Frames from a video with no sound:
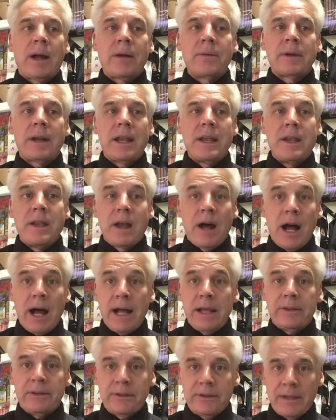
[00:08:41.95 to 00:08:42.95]
I
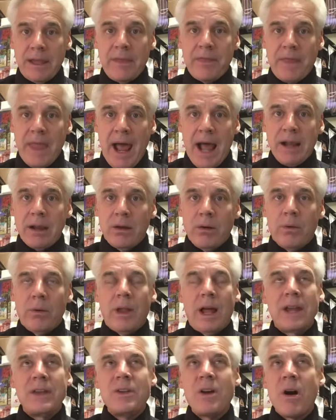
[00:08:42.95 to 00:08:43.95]
not set that
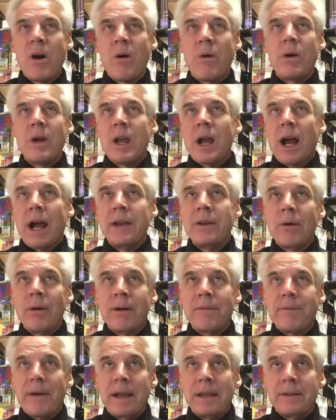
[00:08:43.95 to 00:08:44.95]
goal? I know
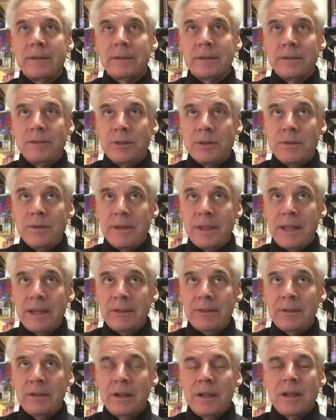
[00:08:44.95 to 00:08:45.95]
if I do
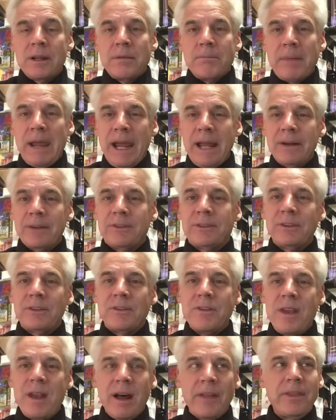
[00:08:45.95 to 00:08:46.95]
this, man, there's
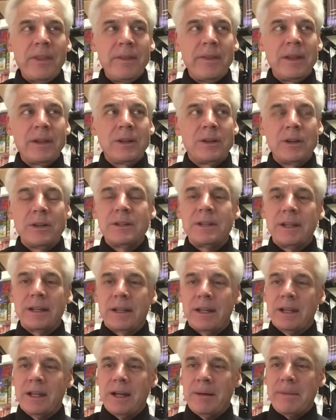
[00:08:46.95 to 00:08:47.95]
just nothing that good that
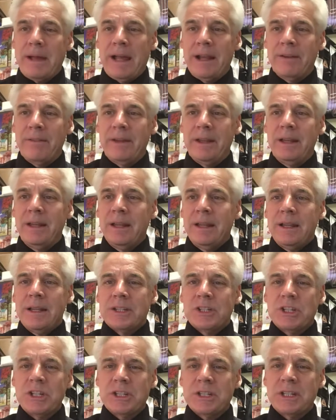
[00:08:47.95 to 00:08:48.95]
could come out of it.
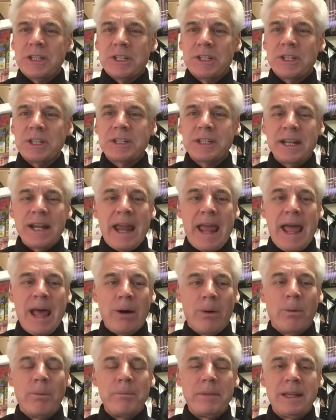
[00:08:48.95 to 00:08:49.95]
It's just going to
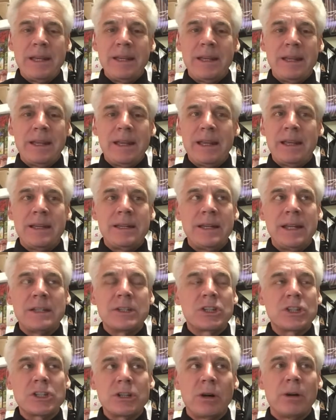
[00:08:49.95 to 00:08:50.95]
help me
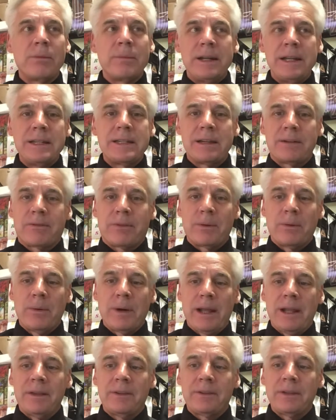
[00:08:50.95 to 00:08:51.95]
in so many different
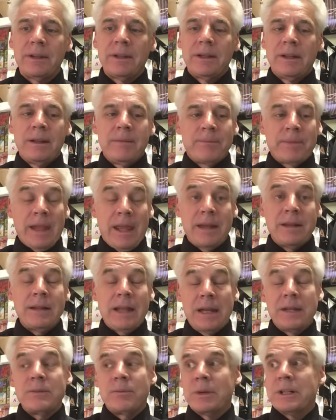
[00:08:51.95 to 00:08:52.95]
ways,
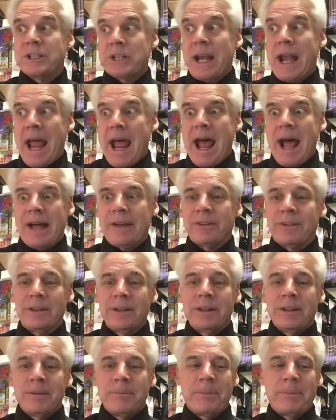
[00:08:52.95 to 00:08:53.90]
and which it has.